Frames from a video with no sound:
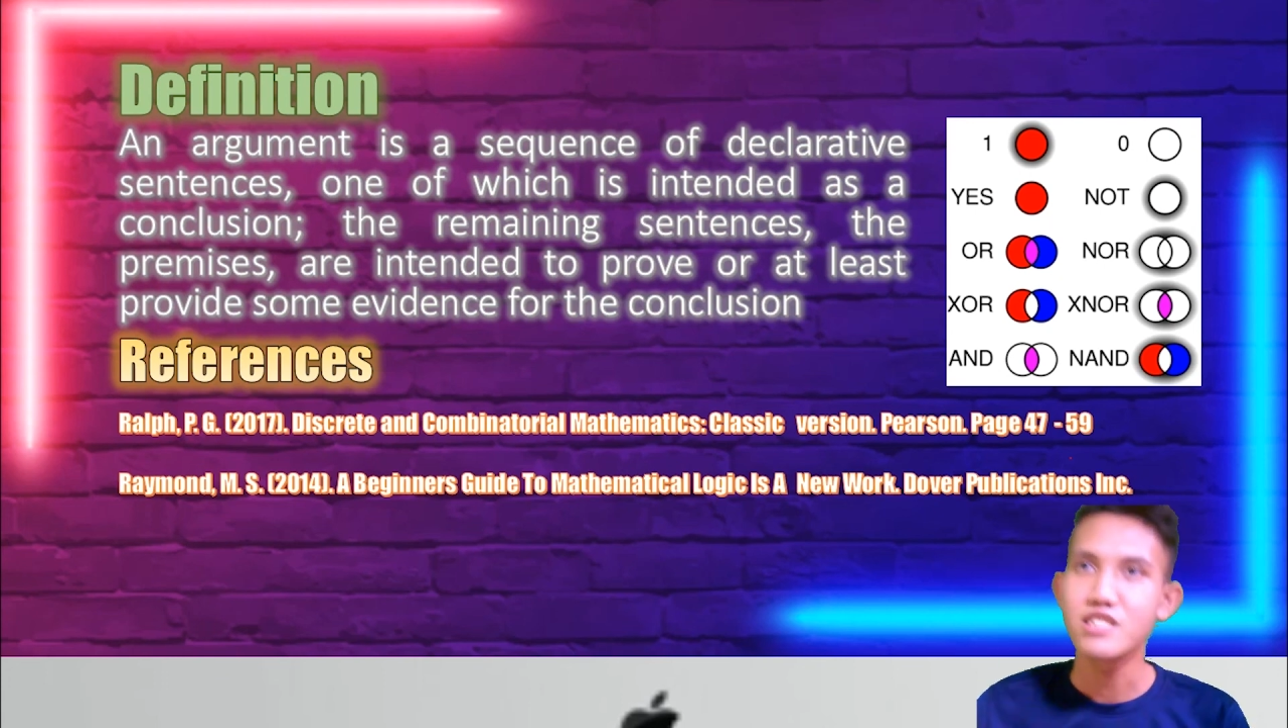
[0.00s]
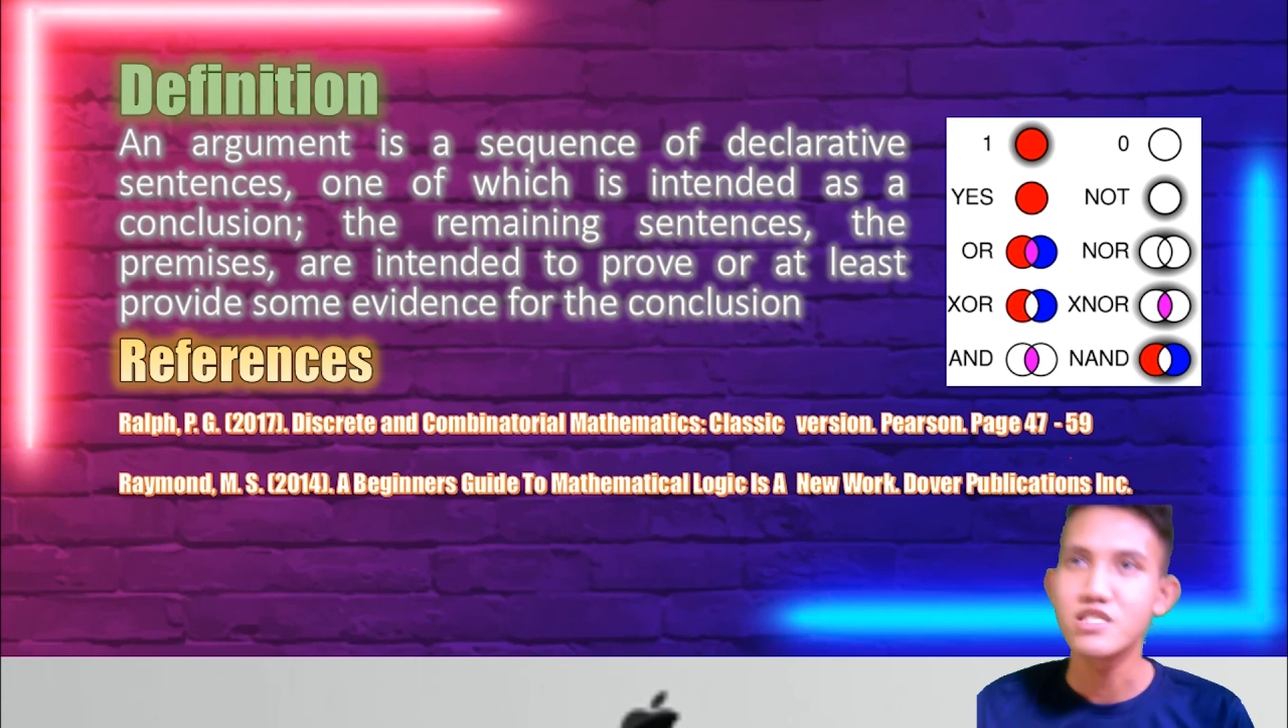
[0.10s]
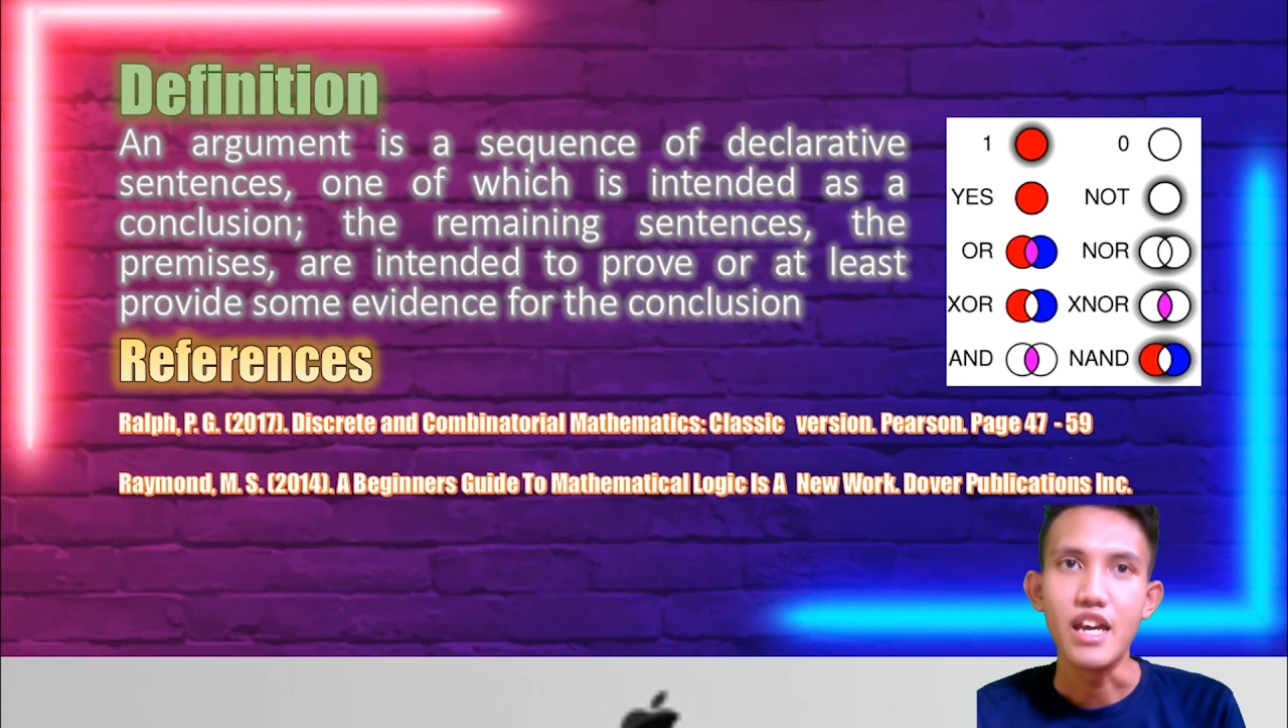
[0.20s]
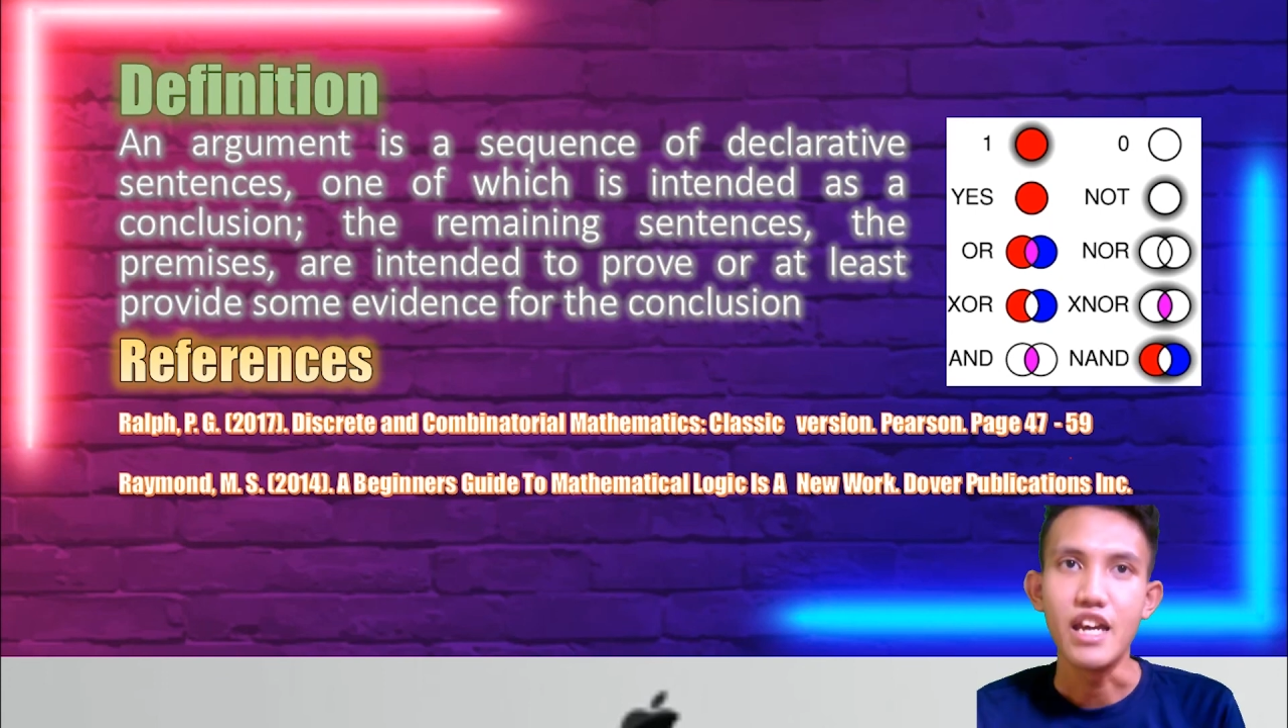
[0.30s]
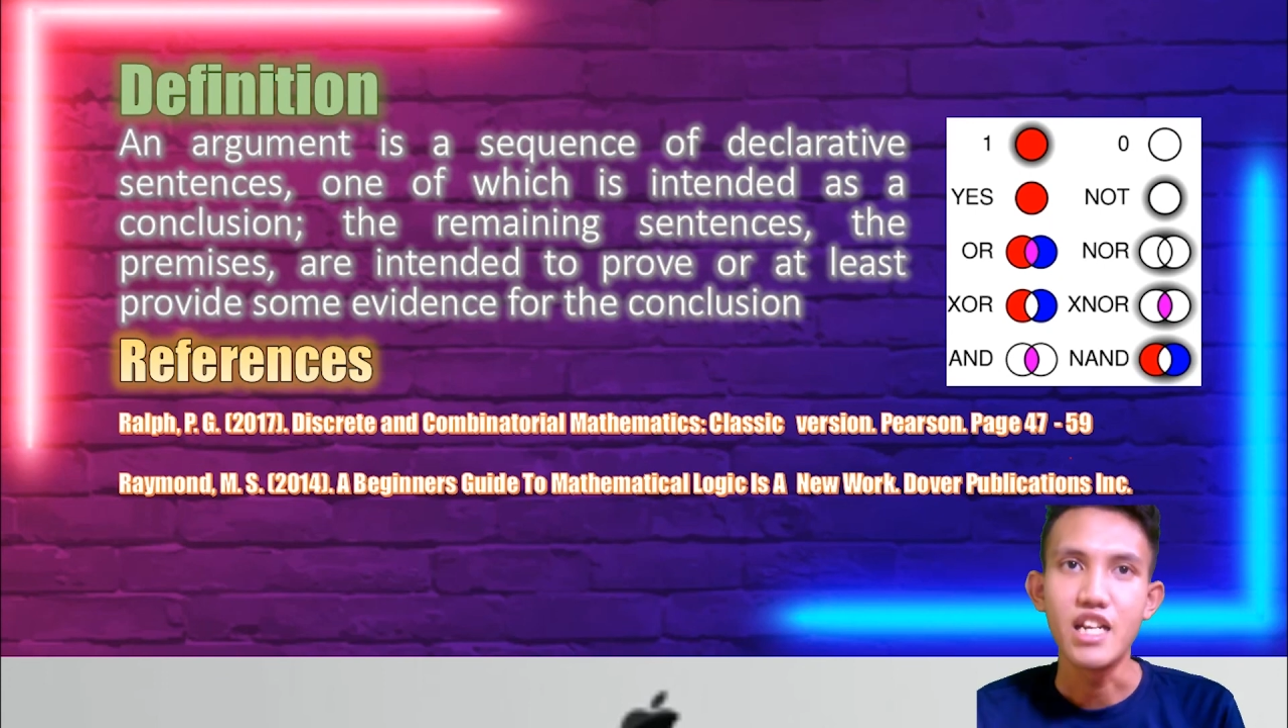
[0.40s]

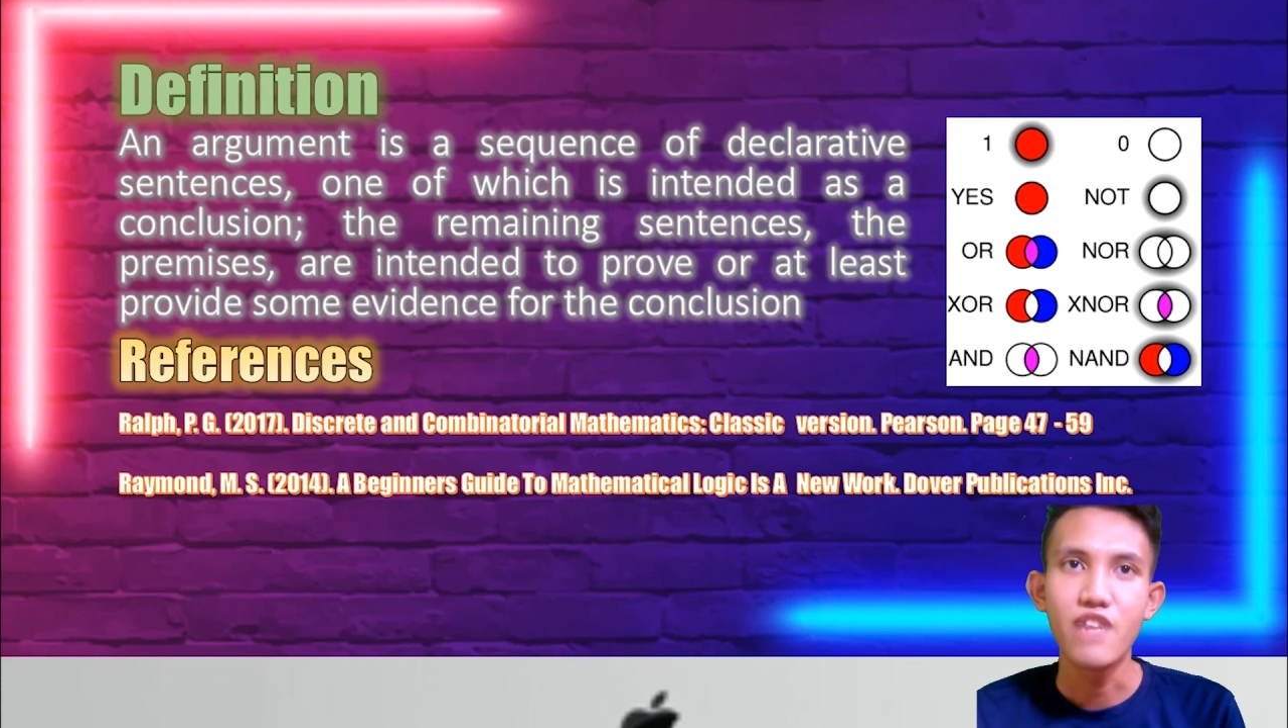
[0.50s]
and the